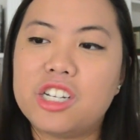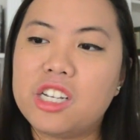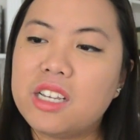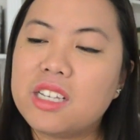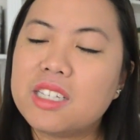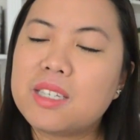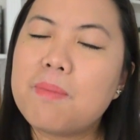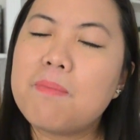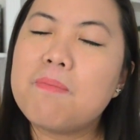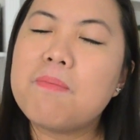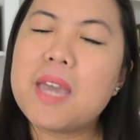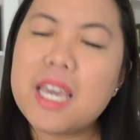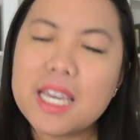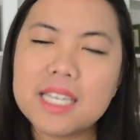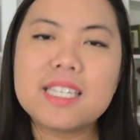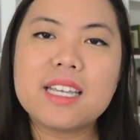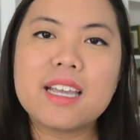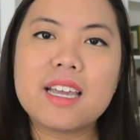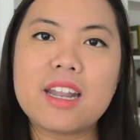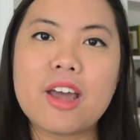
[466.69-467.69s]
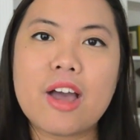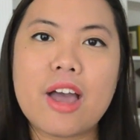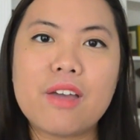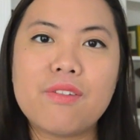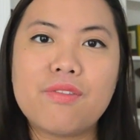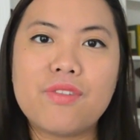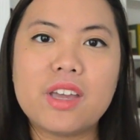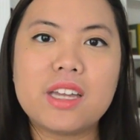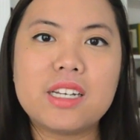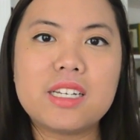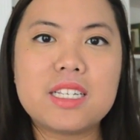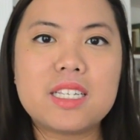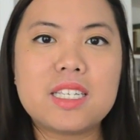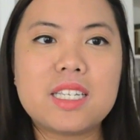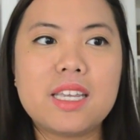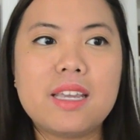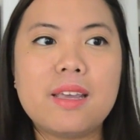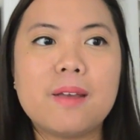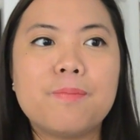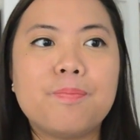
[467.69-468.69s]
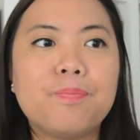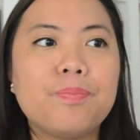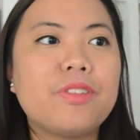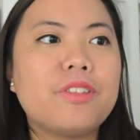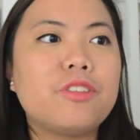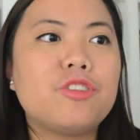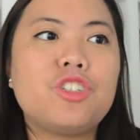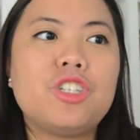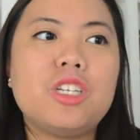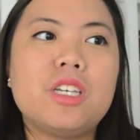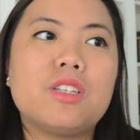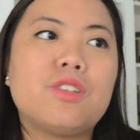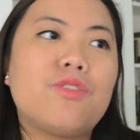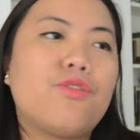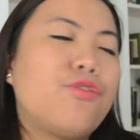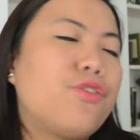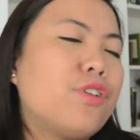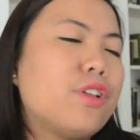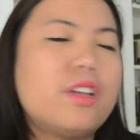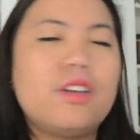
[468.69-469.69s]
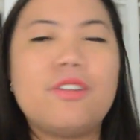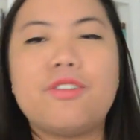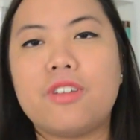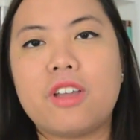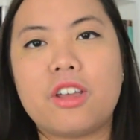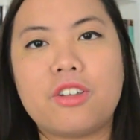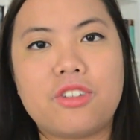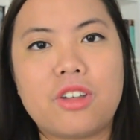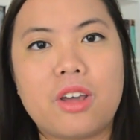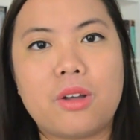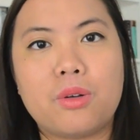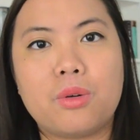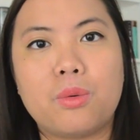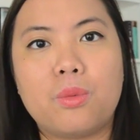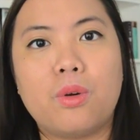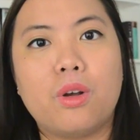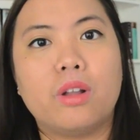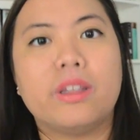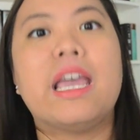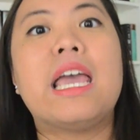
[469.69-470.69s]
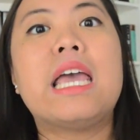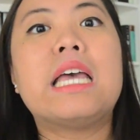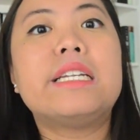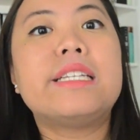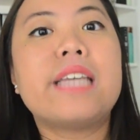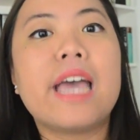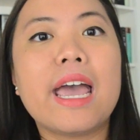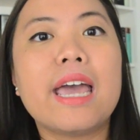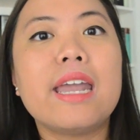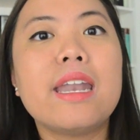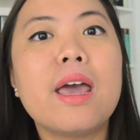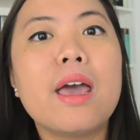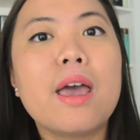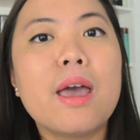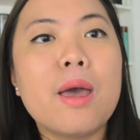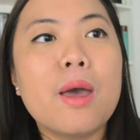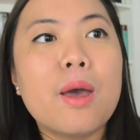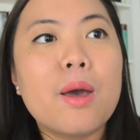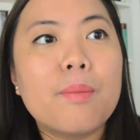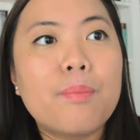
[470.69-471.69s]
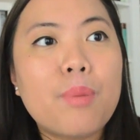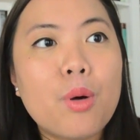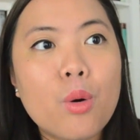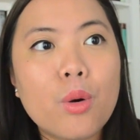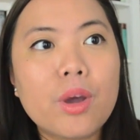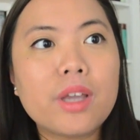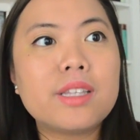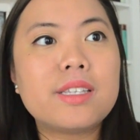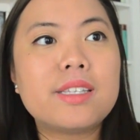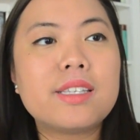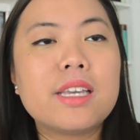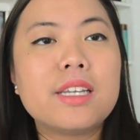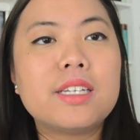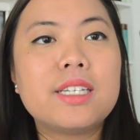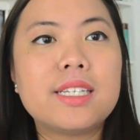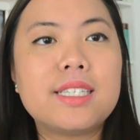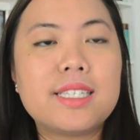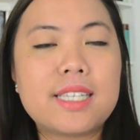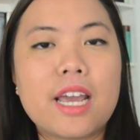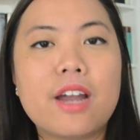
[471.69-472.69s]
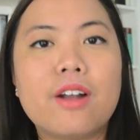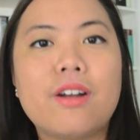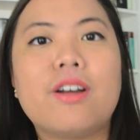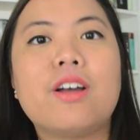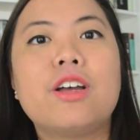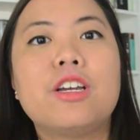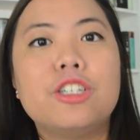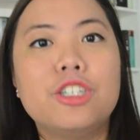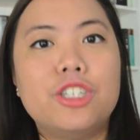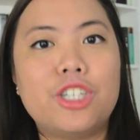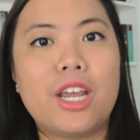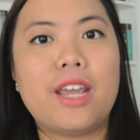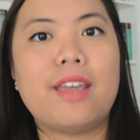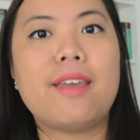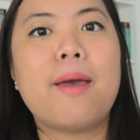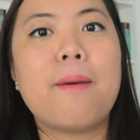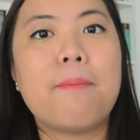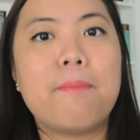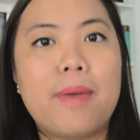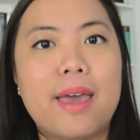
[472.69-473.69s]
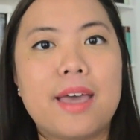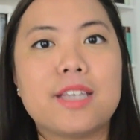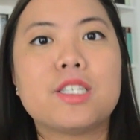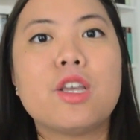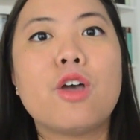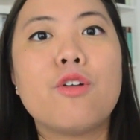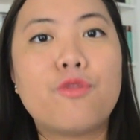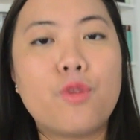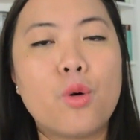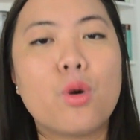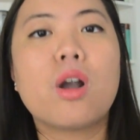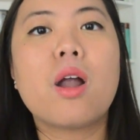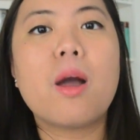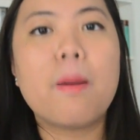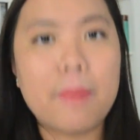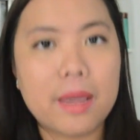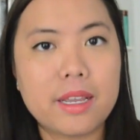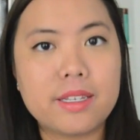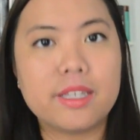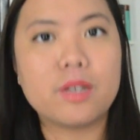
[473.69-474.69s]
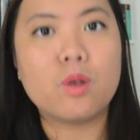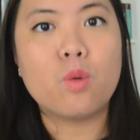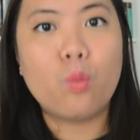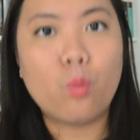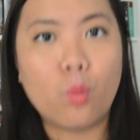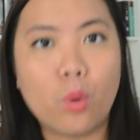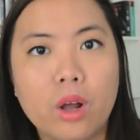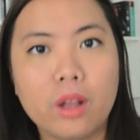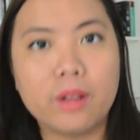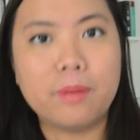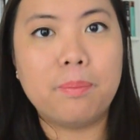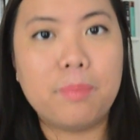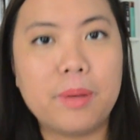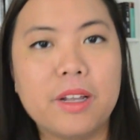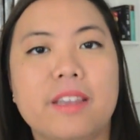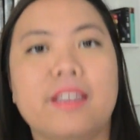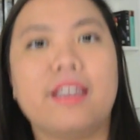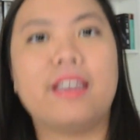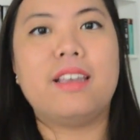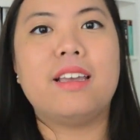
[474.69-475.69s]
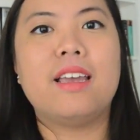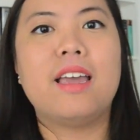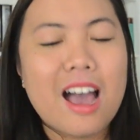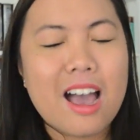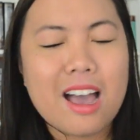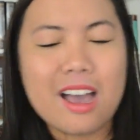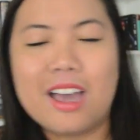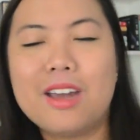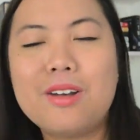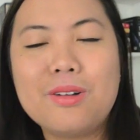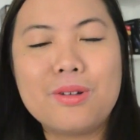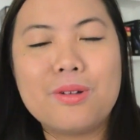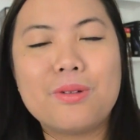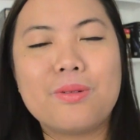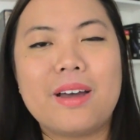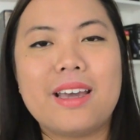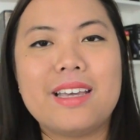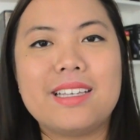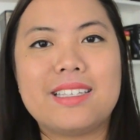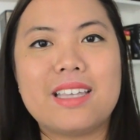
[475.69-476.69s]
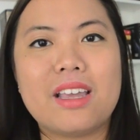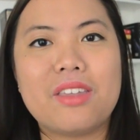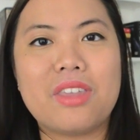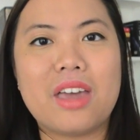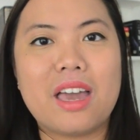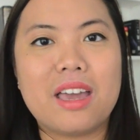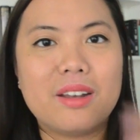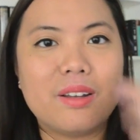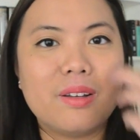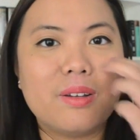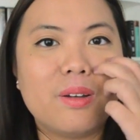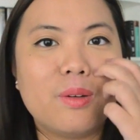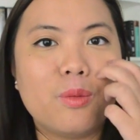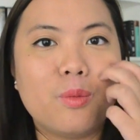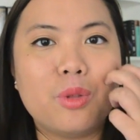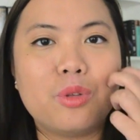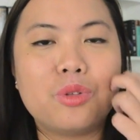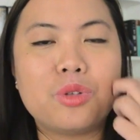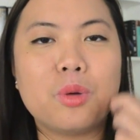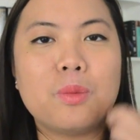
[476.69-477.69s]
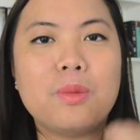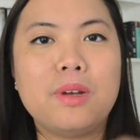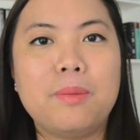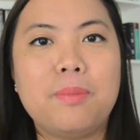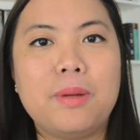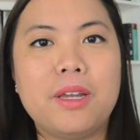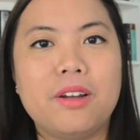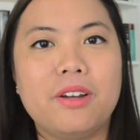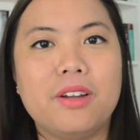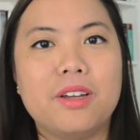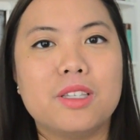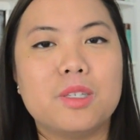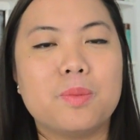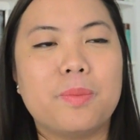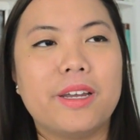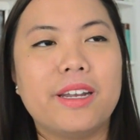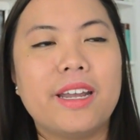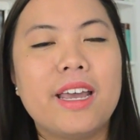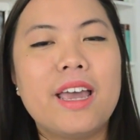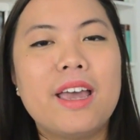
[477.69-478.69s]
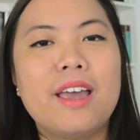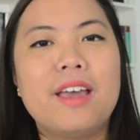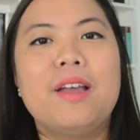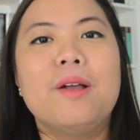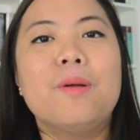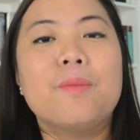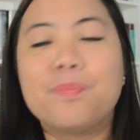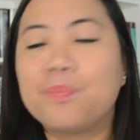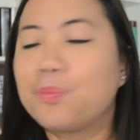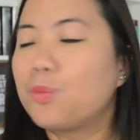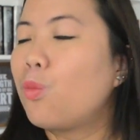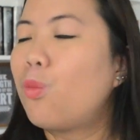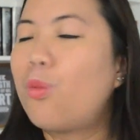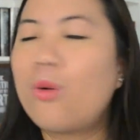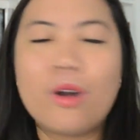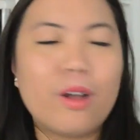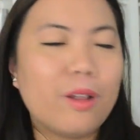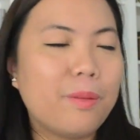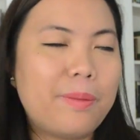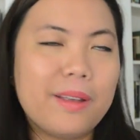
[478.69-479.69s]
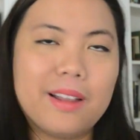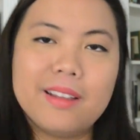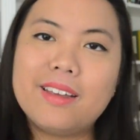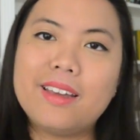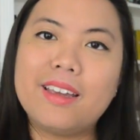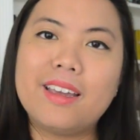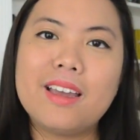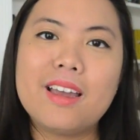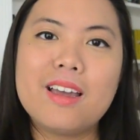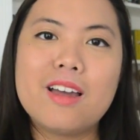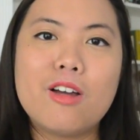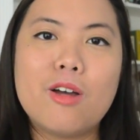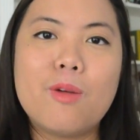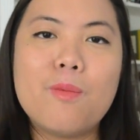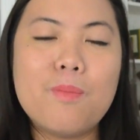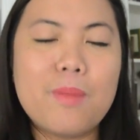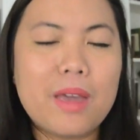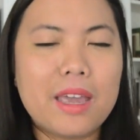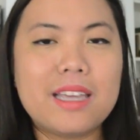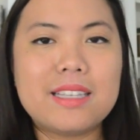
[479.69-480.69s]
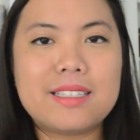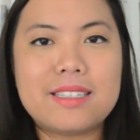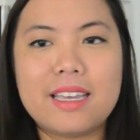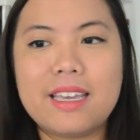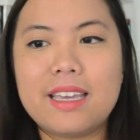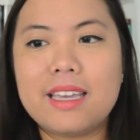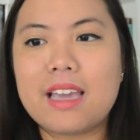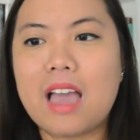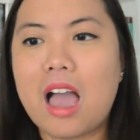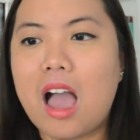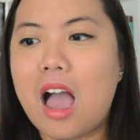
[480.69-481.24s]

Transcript: She is amazing at high fantasy. She has fully fleshed out her world. 10 points to Sarah J. Maas for amazing world building. I don't know why I said that with so many periods, but world building, amazing.